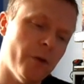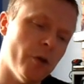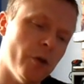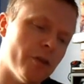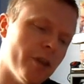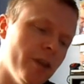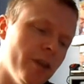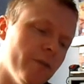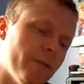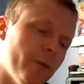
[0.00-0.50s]

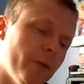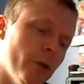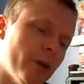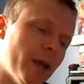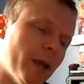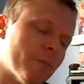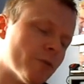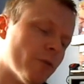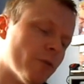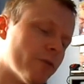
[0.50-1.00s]

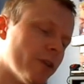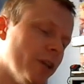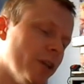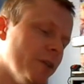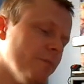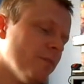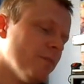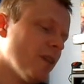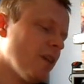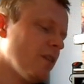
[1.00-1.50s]
Third Amsoft
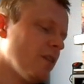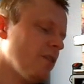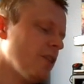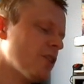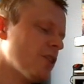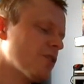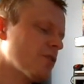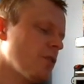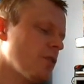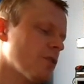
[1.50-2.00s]
game.
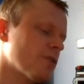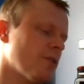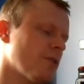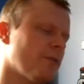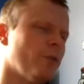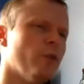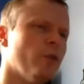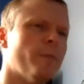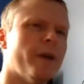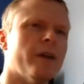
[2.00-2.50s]
This
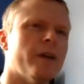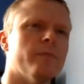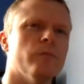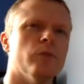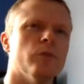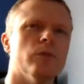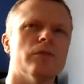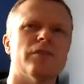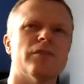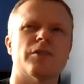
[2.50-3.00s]
cost a few
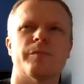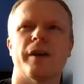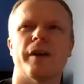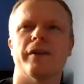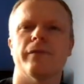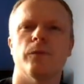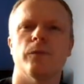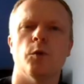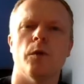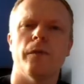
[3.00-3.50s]
pound more, it's
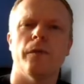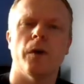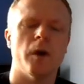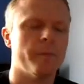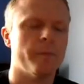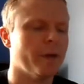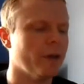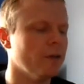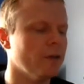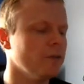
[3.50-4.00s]
about £4
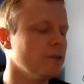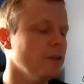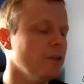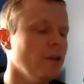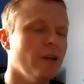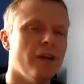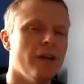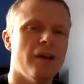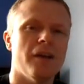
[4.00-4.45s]
or £5.